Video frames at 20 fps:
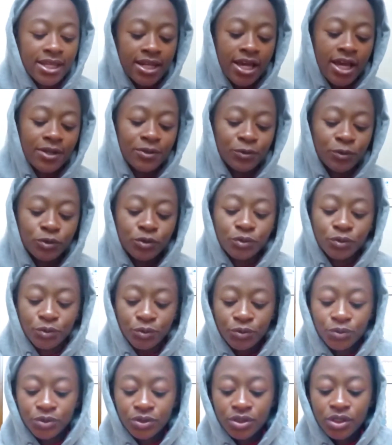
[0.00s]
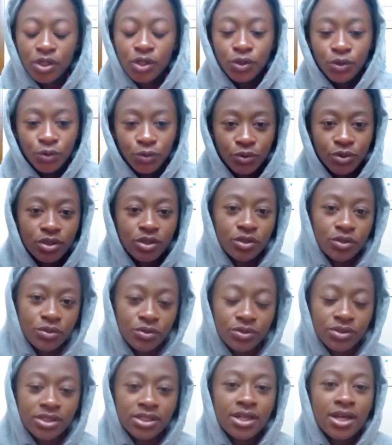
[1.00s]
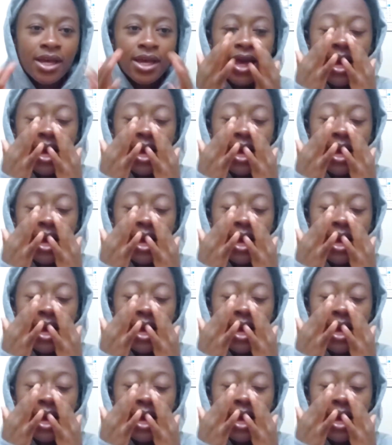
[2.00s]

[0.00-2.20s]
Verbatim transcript: that are not good look good.